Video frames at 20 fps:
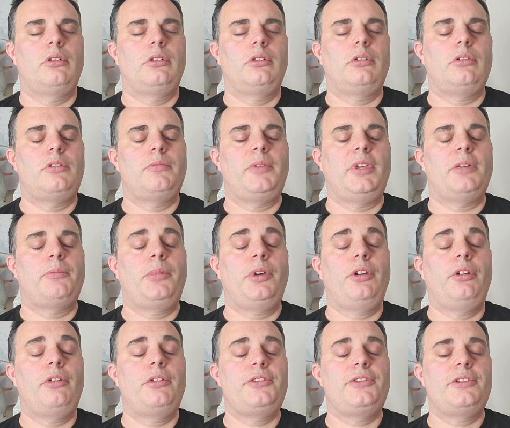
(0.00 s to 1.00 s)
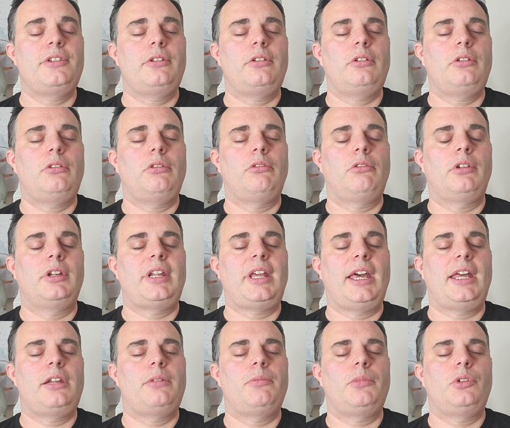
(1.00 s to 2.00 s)
Could be a person or an
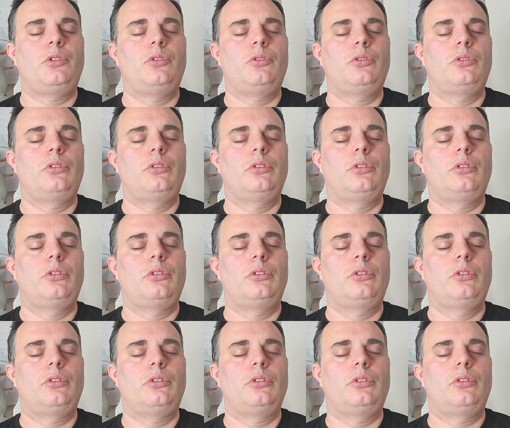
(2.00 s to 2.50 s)
animal,